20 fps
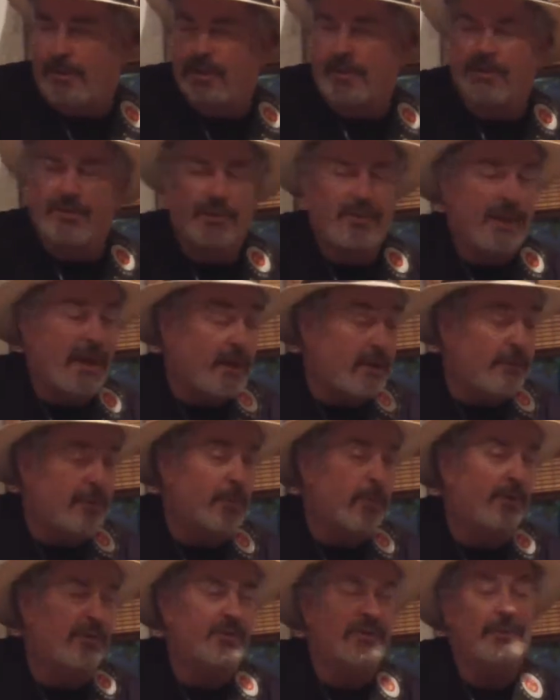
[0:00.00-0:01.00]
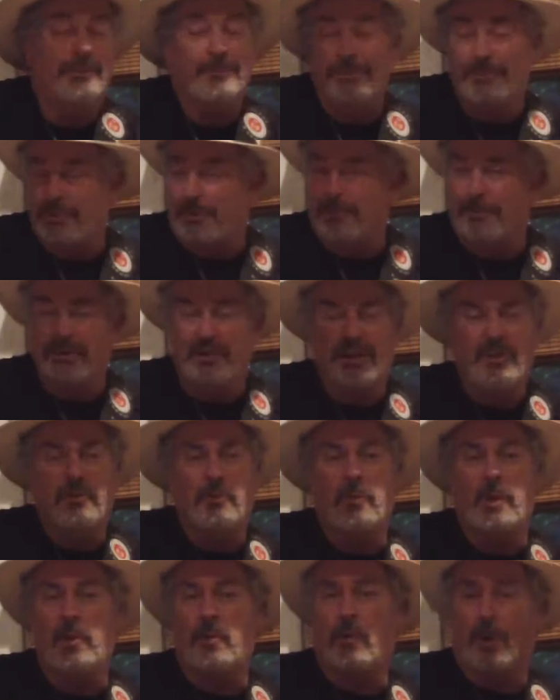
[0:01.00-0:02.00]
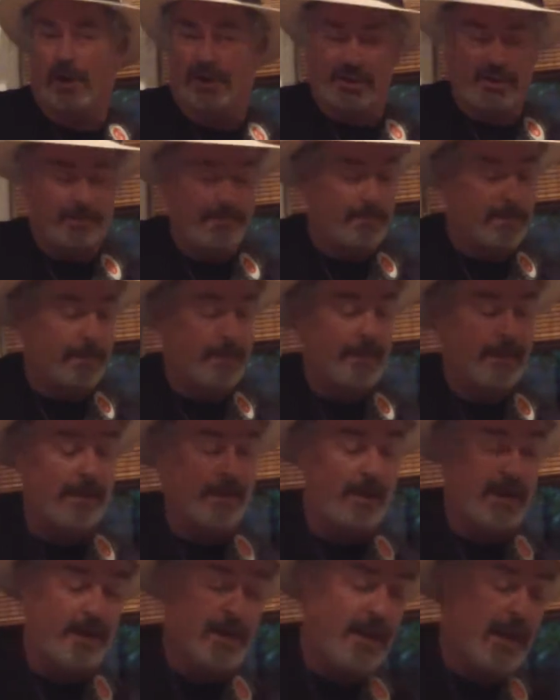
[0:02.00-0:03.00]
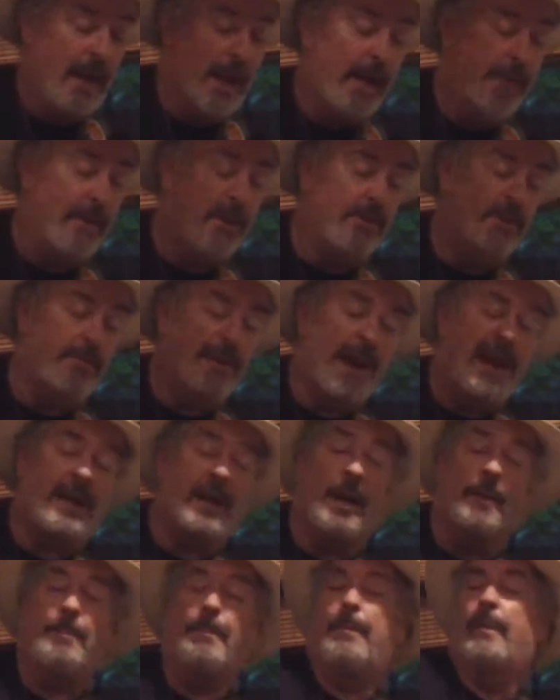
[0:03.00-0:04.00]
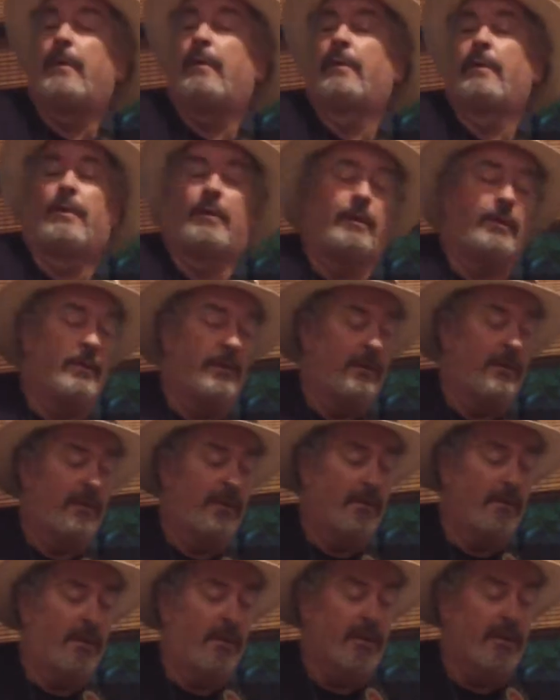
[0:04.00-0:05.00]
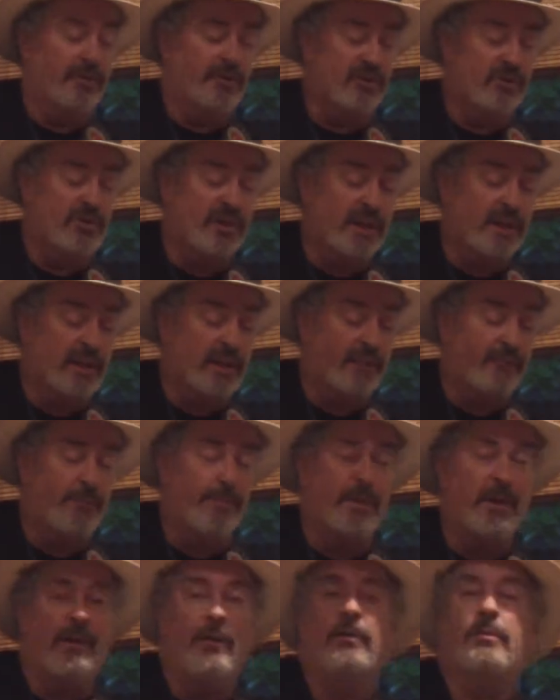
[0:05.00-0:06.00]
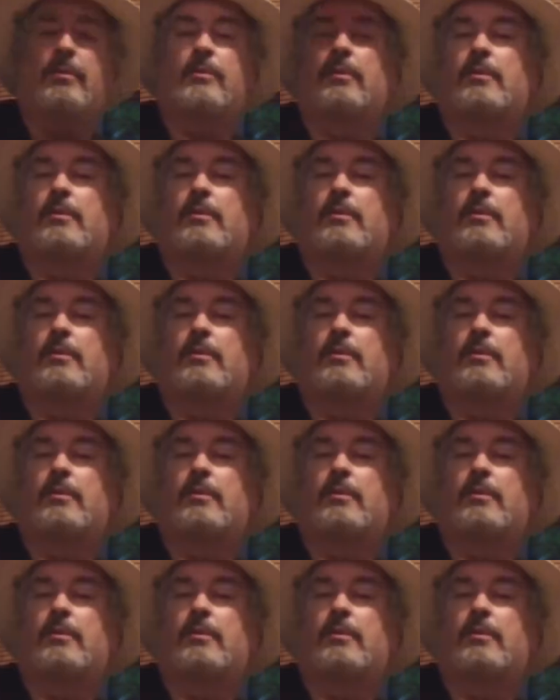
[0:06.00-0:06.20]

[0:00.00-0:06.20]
can do that if you want to. So either way works. All right, and then you're back up, just taking it from there.